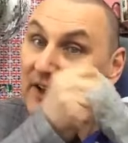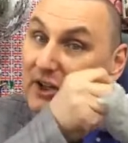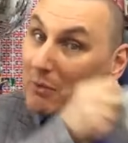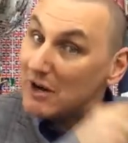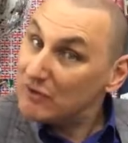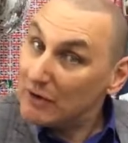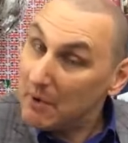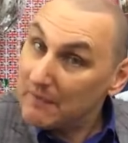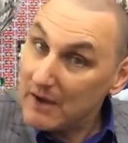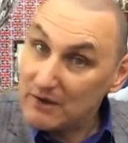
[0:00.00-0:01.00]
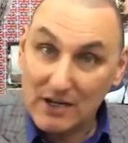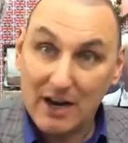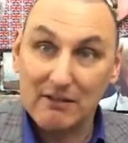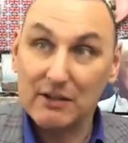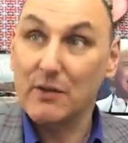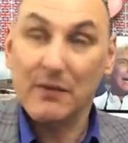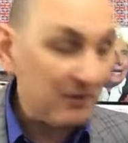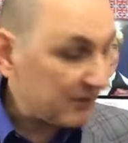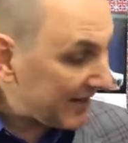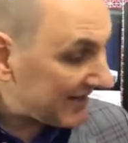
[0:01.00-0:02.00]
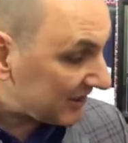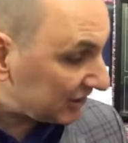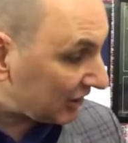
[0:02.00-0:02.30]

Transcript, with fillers: You're wondering what those are, and you've got those things to